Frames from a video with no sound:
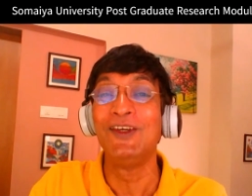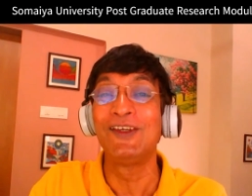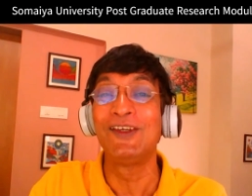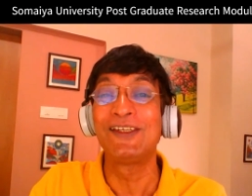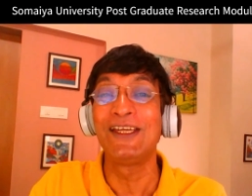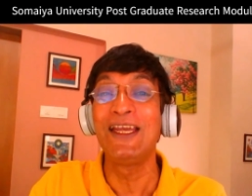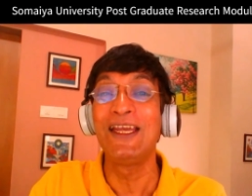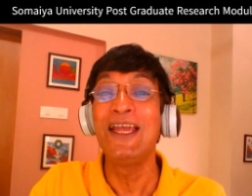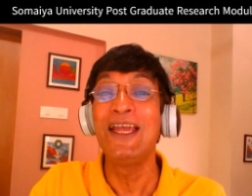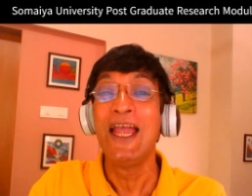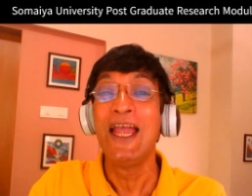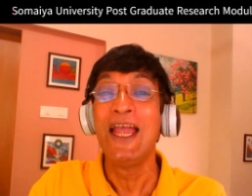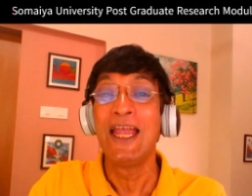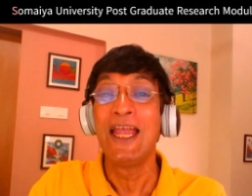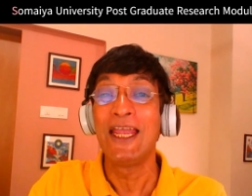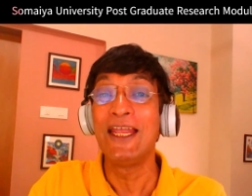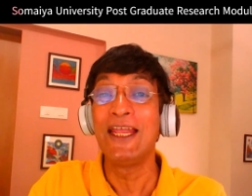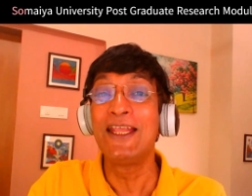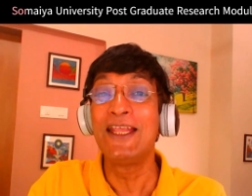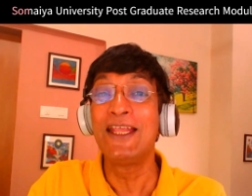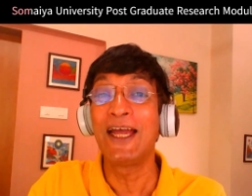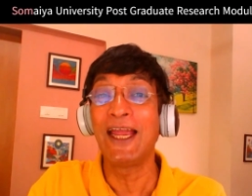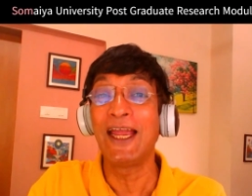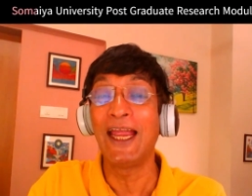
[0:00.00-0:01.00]
see,
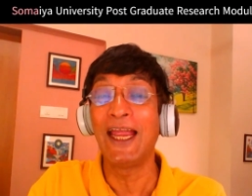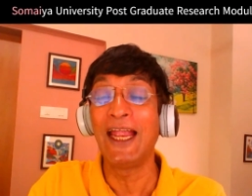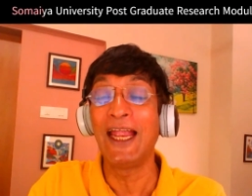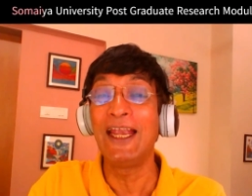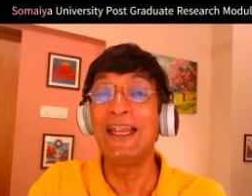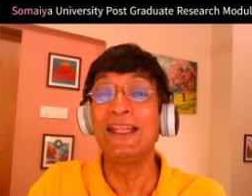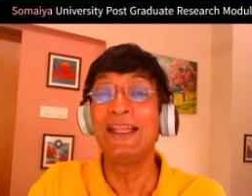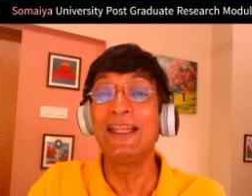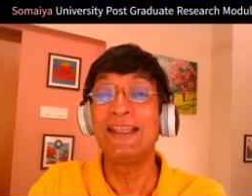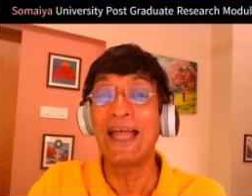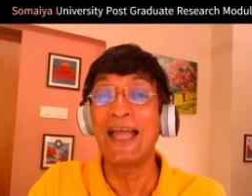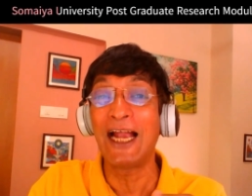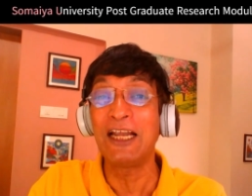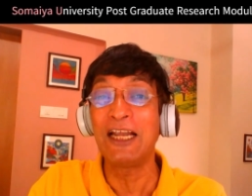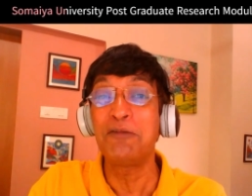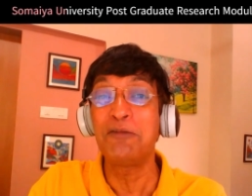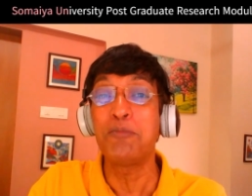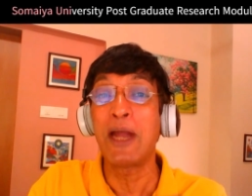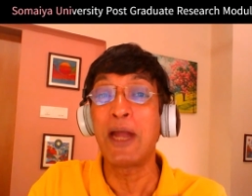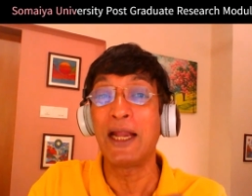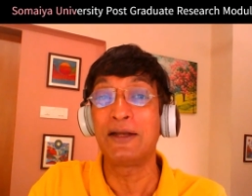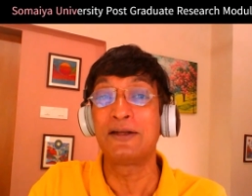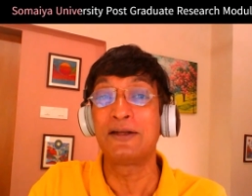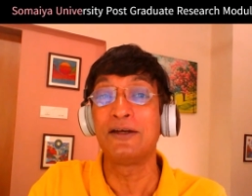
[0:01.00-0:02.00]
in the end, that
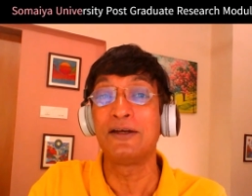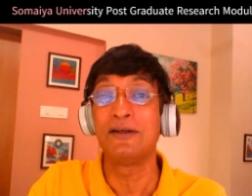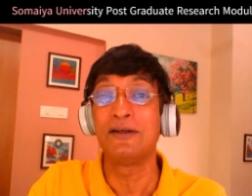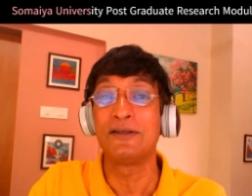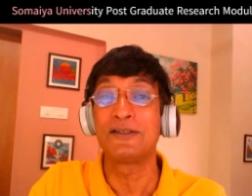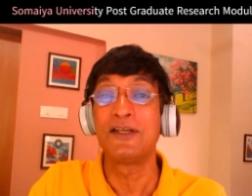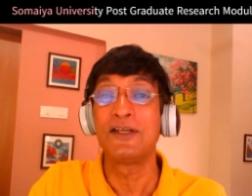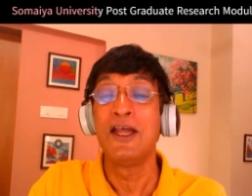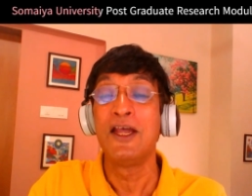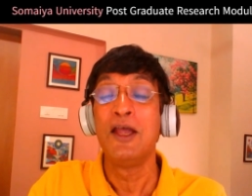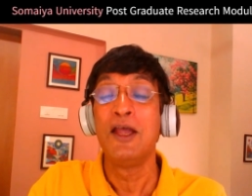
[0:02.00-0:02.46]
matters,